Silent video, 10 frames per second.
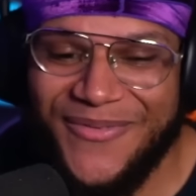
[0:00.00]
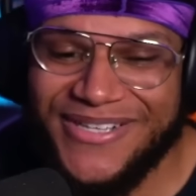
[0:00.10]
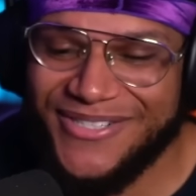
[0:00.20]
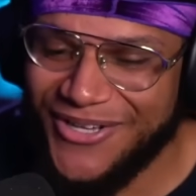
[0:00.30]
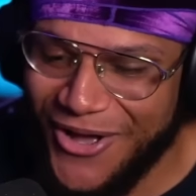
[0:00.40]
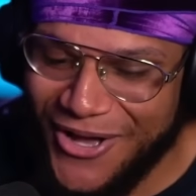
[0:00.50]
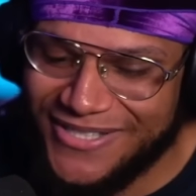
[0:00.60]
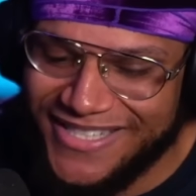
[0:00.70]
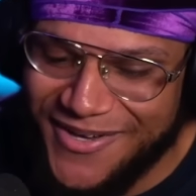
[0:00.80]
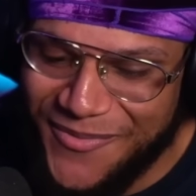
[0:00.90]

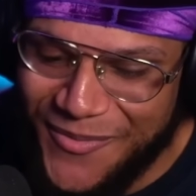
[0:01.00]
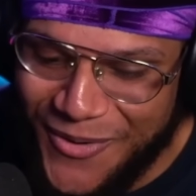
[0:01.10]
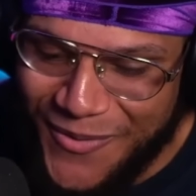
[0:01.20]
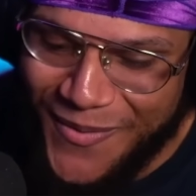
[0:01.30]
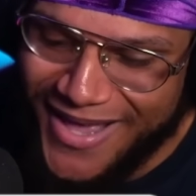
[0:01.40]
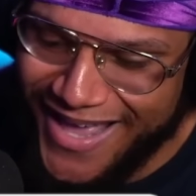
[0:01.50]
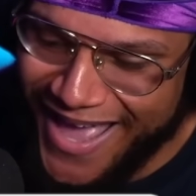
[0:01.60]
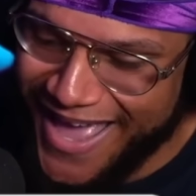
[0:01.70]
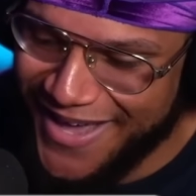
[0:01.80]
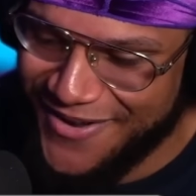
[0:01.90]
Saucy Woo
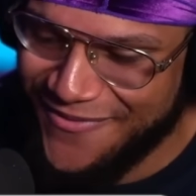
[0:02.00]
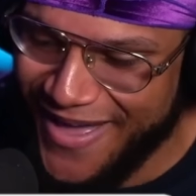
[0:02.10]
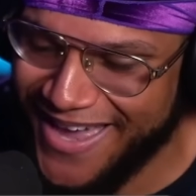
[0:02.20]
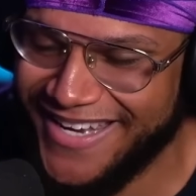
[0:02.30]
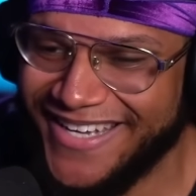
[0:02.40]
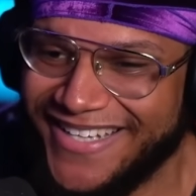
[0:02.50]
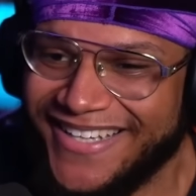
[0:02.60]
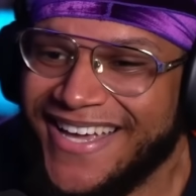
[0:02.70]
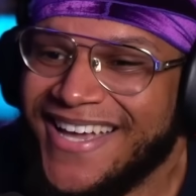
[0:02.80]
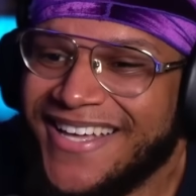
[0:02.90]
animated.
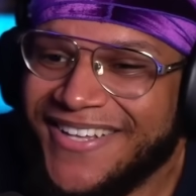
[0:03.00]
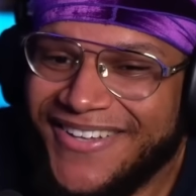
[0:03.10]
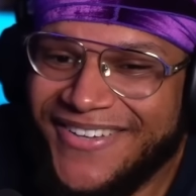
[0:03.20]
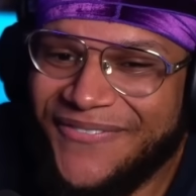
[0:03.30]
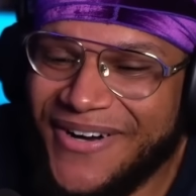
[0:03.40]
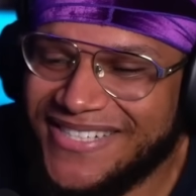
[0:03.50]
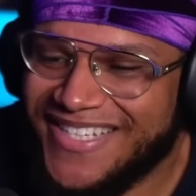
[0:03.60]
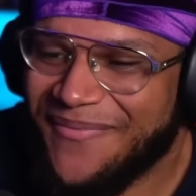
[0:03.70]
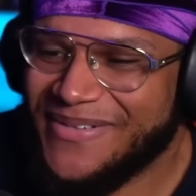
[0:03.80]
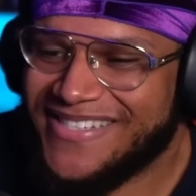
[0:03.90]
First
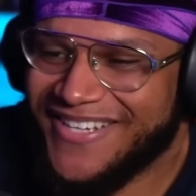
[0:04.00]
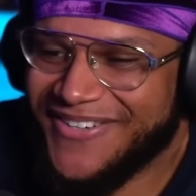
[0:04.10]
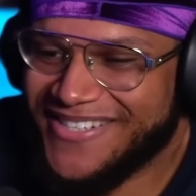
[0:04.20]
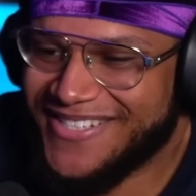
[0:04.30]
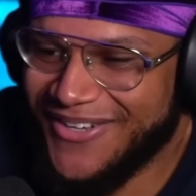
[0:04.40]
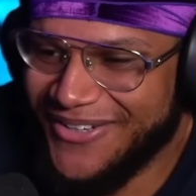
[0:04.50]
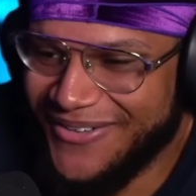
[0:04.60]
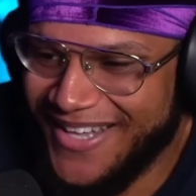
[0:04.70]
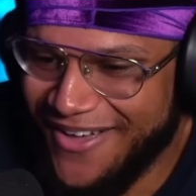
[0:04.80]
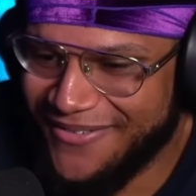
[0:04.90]
episode of solo
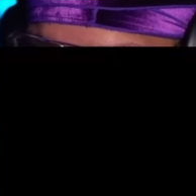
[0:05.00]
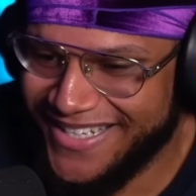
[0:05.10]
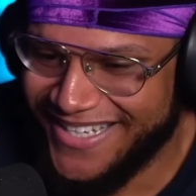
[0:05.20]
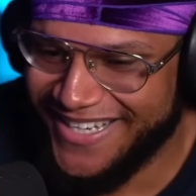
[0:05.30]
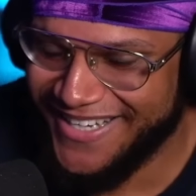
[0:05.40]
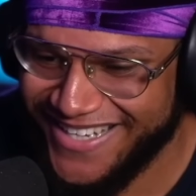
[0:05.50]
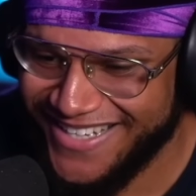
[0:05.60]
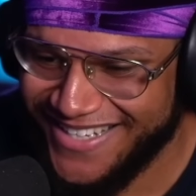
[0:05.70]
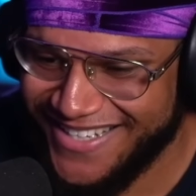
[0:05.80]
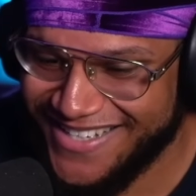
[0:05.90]
leveling
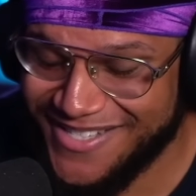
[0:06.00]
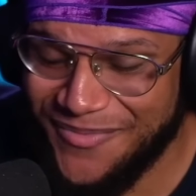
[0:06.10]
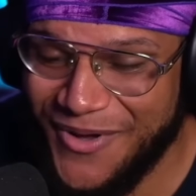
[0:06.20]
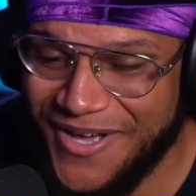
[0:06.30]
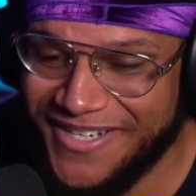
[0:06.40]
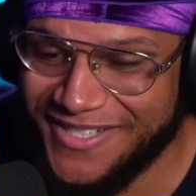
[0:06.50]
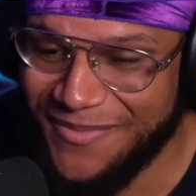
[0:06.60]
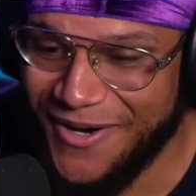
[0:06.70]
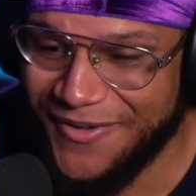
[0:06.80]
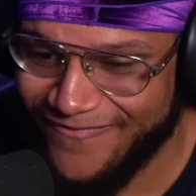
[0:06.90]
is upon us,
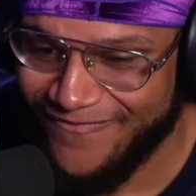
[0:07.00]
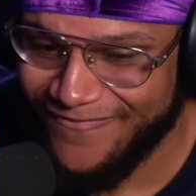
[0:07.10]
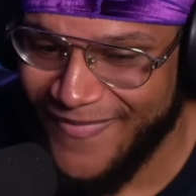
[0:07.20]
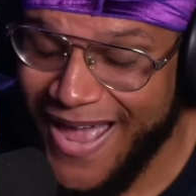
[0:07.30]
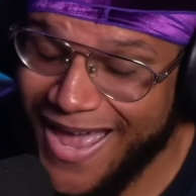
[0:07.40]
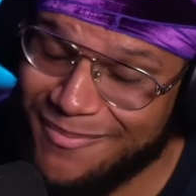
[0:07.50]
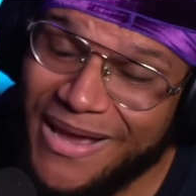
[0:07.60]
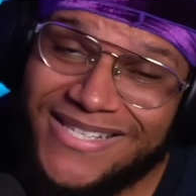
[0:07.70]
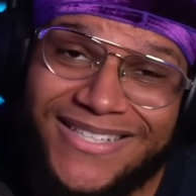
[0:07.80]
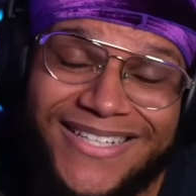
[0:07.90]
bro. And
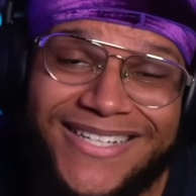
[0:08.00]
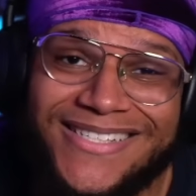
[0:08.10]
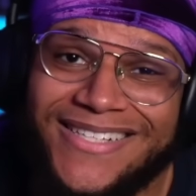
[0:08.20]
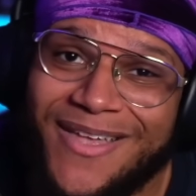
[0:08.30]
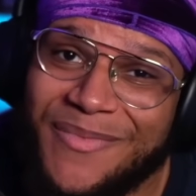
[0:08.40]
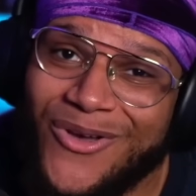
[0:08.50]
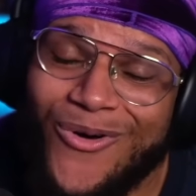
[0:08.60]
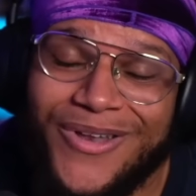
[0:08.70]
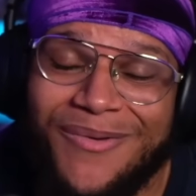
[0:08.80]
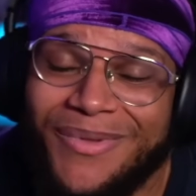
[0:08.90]
basically, this is like me
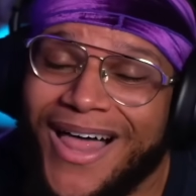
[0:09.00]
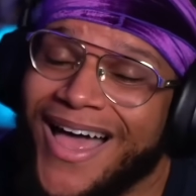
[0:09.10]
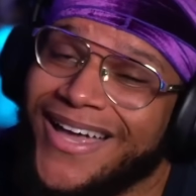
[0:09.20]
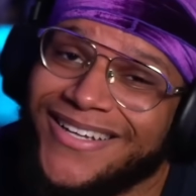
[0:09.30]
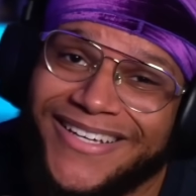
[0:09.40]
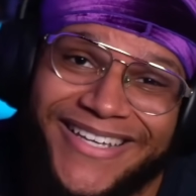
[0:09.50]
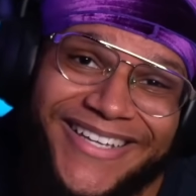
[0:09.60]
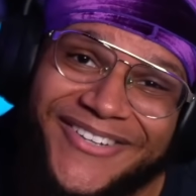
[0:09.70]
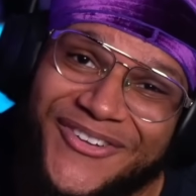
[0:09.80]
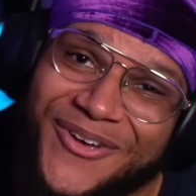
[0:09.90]
going in blind again.
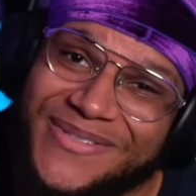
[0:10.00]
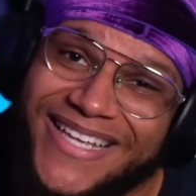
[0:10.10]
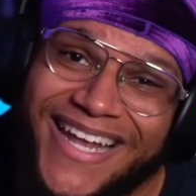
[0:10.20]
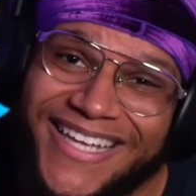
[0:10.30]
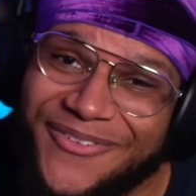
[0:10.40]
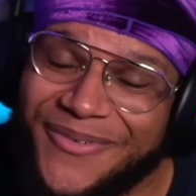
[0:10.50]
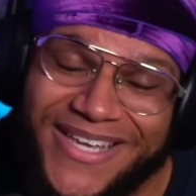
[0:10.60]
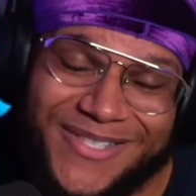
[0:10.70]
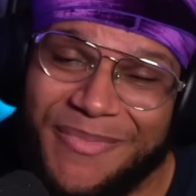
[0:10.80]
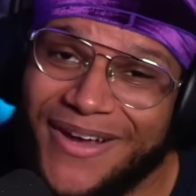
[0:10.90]
You know what I'm saying? I get to
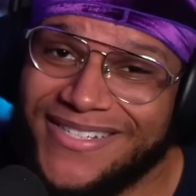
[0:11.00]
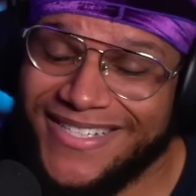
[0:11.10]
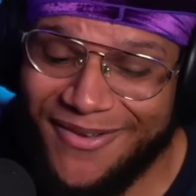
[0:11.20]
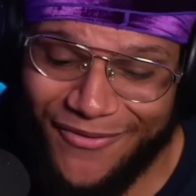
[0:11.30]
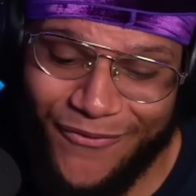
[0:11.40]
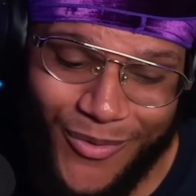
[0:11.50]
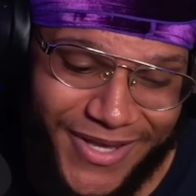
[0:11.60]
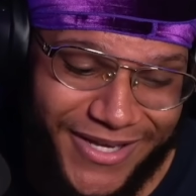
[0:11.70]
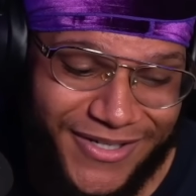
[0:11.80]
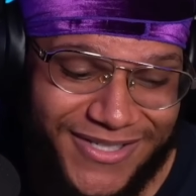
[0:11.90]
re-experience it after 4
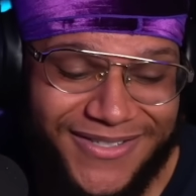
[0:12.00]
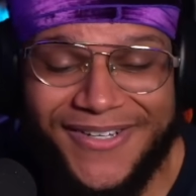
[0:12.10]
years.